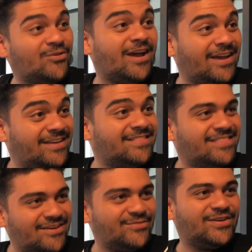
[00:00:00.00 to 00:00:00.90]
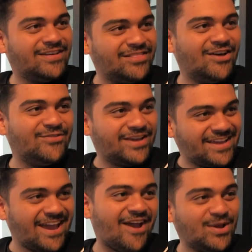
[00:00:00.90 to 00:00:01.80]
right, loving
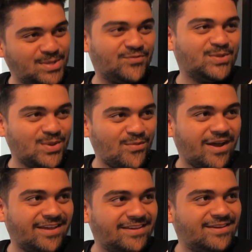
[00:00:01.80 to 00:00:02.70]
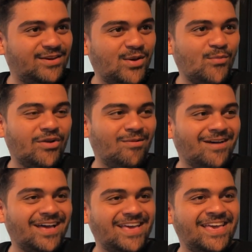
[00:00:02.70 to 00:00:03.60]
and caring for somebody. But I'm
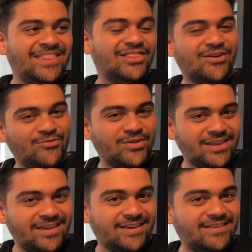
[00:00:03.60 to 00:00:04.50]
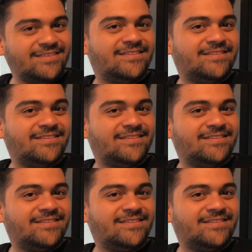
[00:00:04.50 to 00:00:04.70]
not in love with Nia.